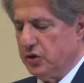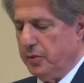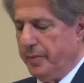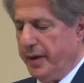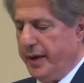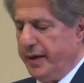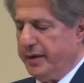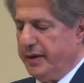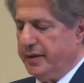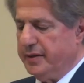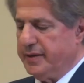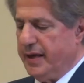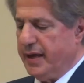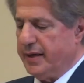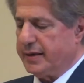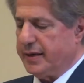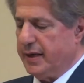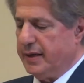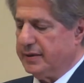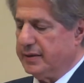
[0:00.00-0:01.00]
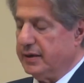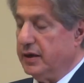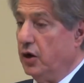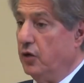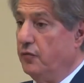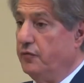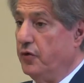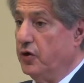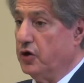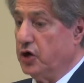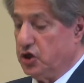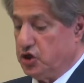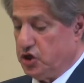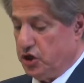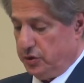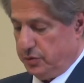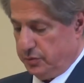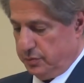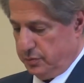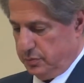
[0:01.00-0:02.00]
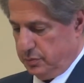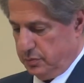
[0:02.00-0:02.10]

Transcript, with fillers: remain in their country of origin,